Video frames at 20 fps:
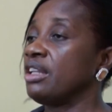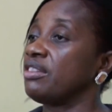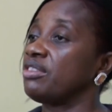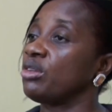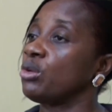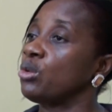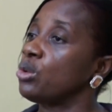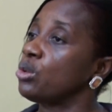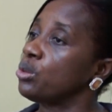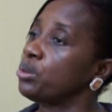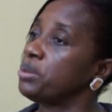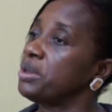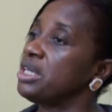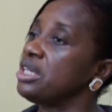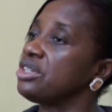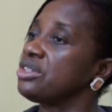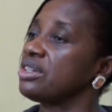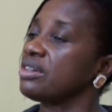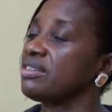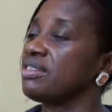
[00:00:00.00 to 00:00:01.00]
So
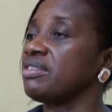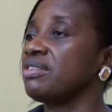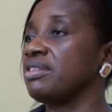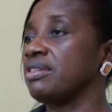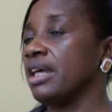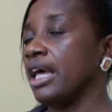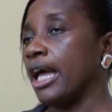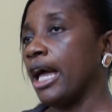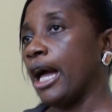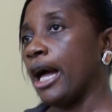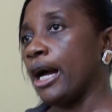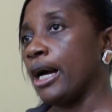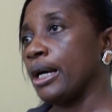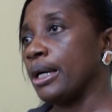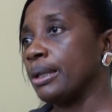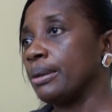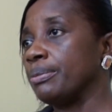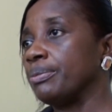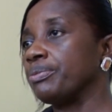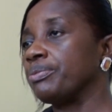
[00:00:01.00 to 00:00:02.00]
we just...
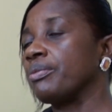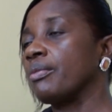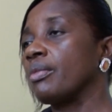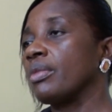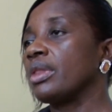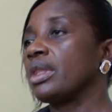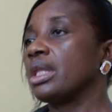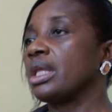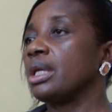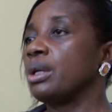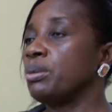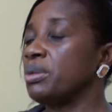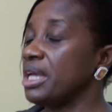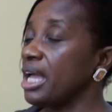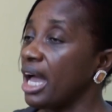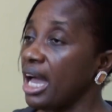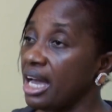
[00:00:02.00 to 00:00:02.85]
We